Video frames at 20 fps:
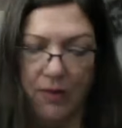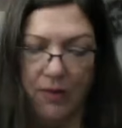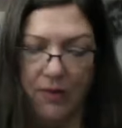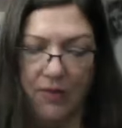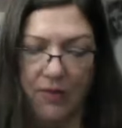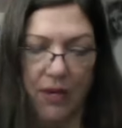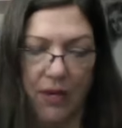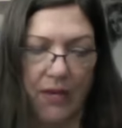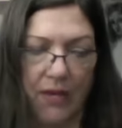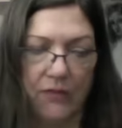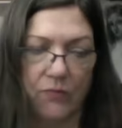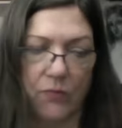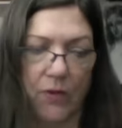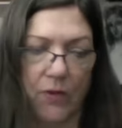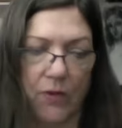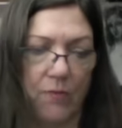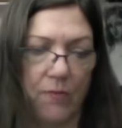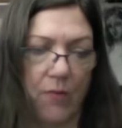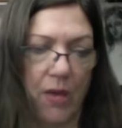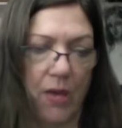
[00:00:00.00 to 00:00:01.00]
the last one
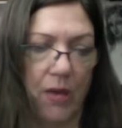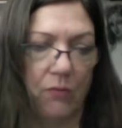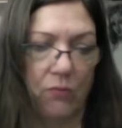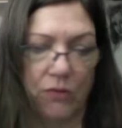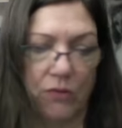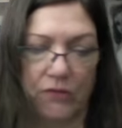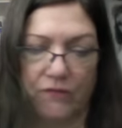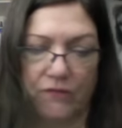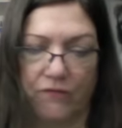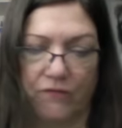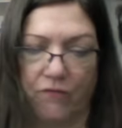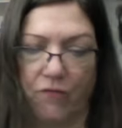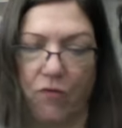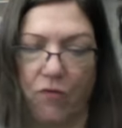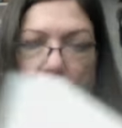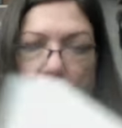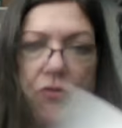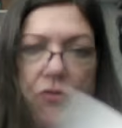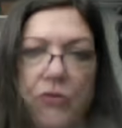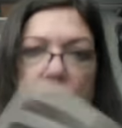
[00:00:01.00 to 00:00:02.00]
I made was for
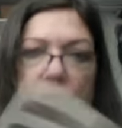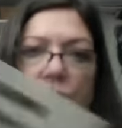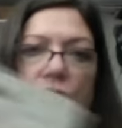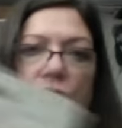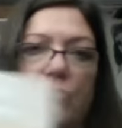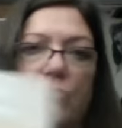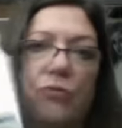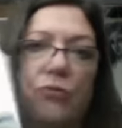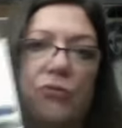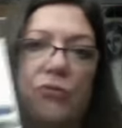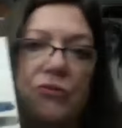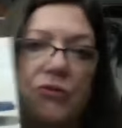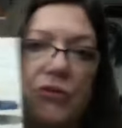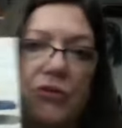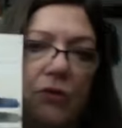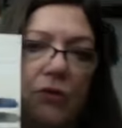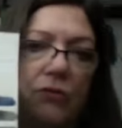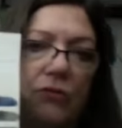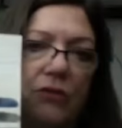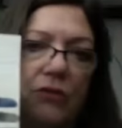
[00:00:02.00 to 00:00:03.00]
all the neutrals,
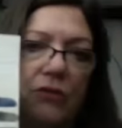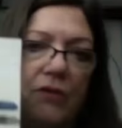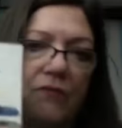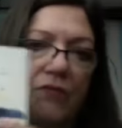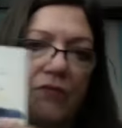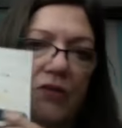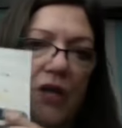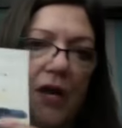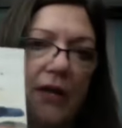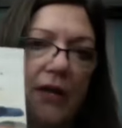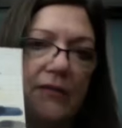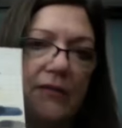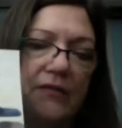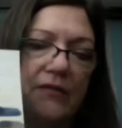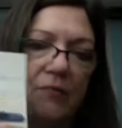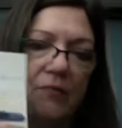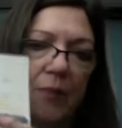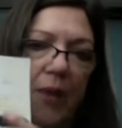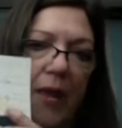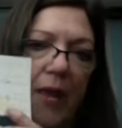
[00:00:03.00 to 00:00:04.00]
so different kinds
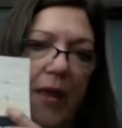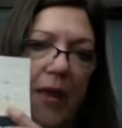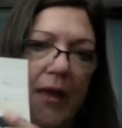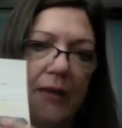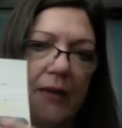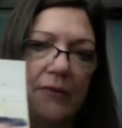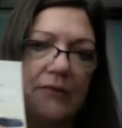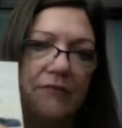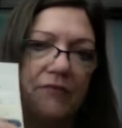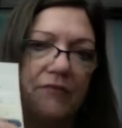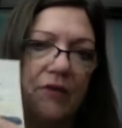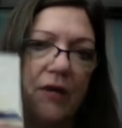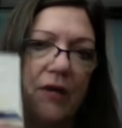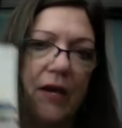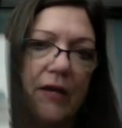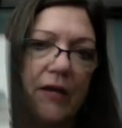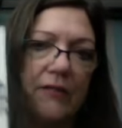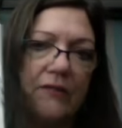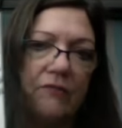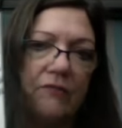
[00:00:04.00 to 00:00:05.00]
of black, different
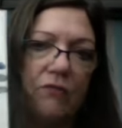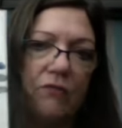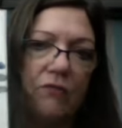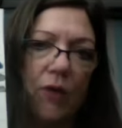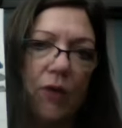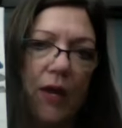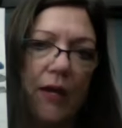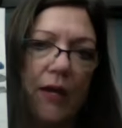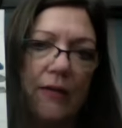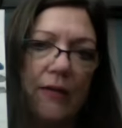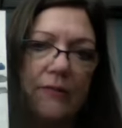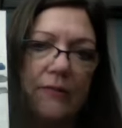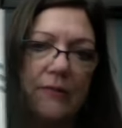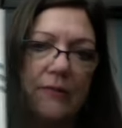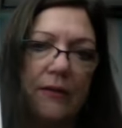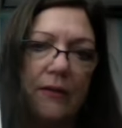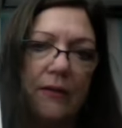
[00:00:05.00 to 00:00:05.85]
kinds of grays.